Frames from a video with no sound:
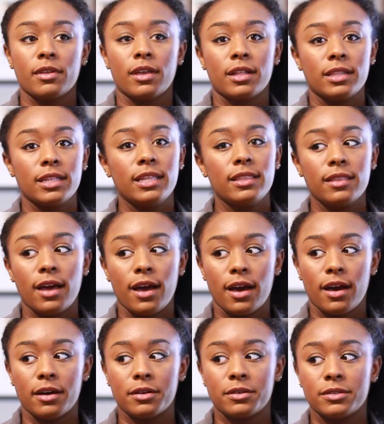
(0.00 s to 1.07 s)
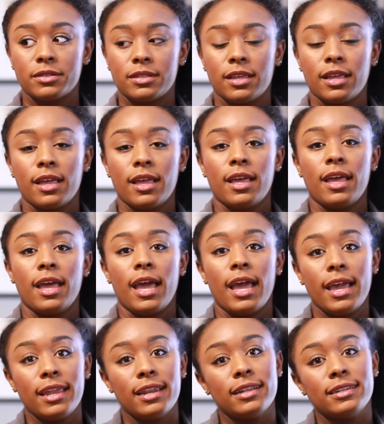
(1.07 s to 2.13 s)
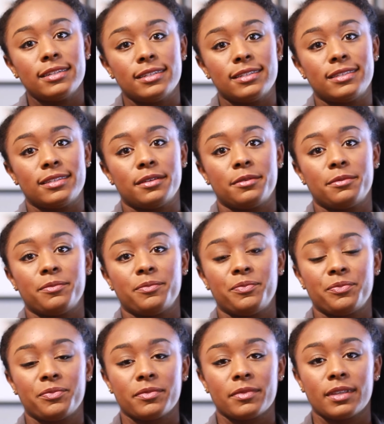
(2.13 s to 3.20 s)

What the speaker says: cleaned the house, and I did some